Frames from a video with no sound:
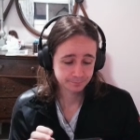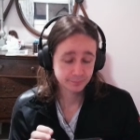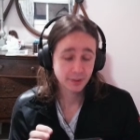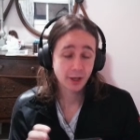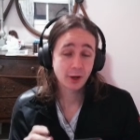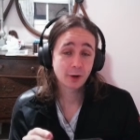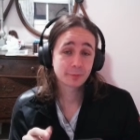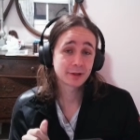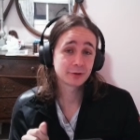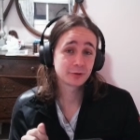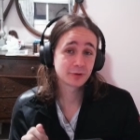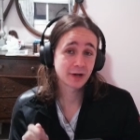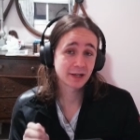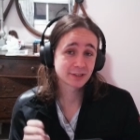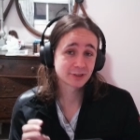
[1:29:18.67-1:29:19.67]
I hope that you
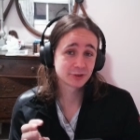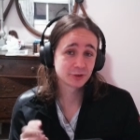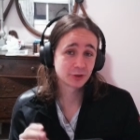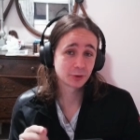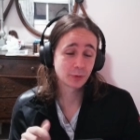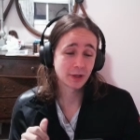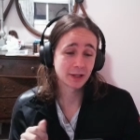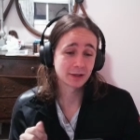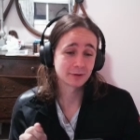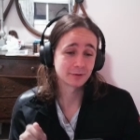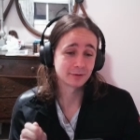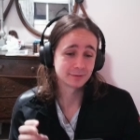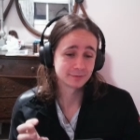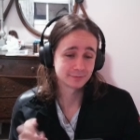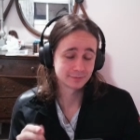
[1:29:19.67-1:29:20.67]
guys are doing well,
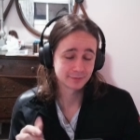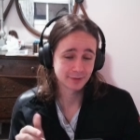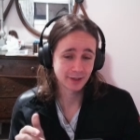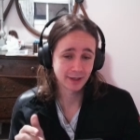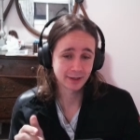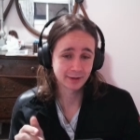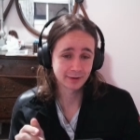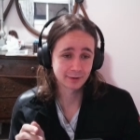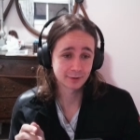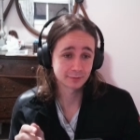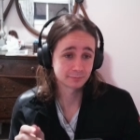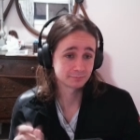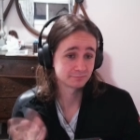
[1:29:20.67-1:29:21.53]
and